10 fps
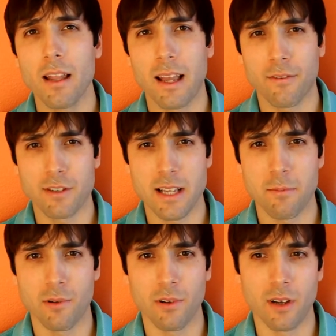Like, for
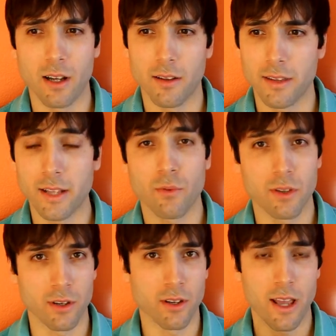example, that's
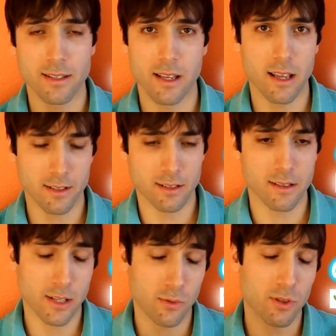what they're
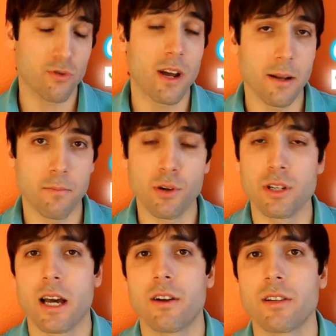trying to
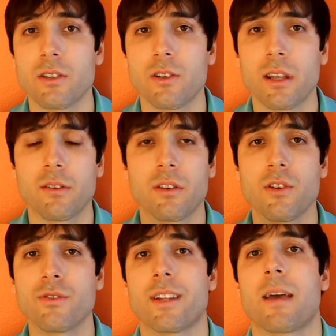push out, to
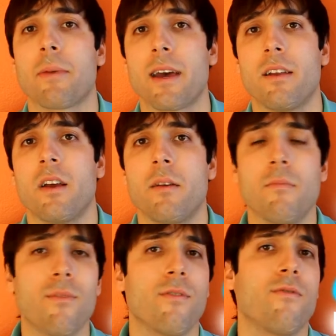use an iPad
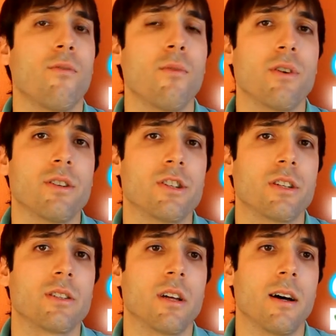for more than
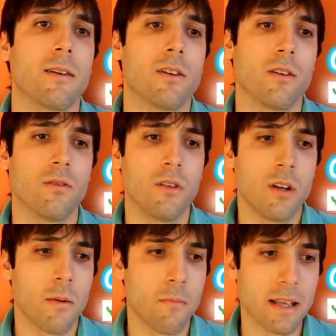just
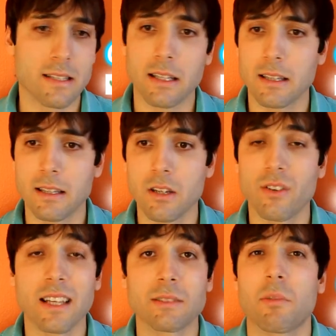basic
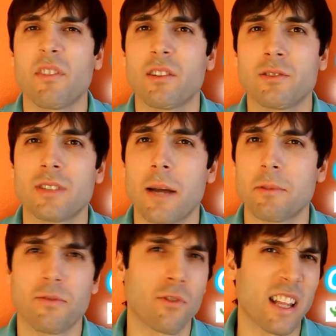things that we've always used
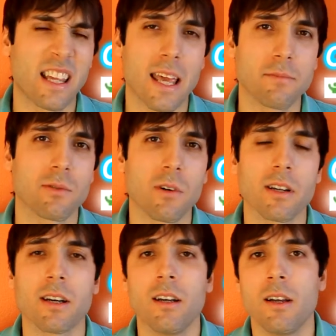tablets for, like games and
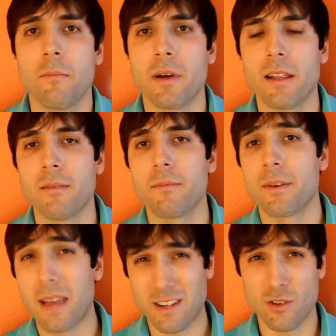whatnot, but
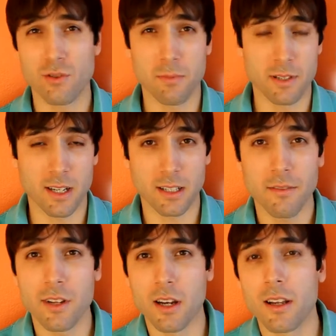to actually do some
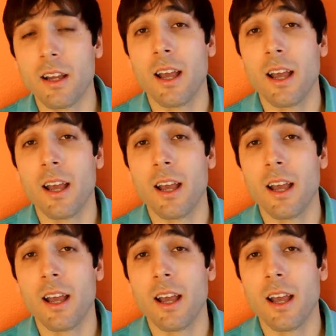productivity on it.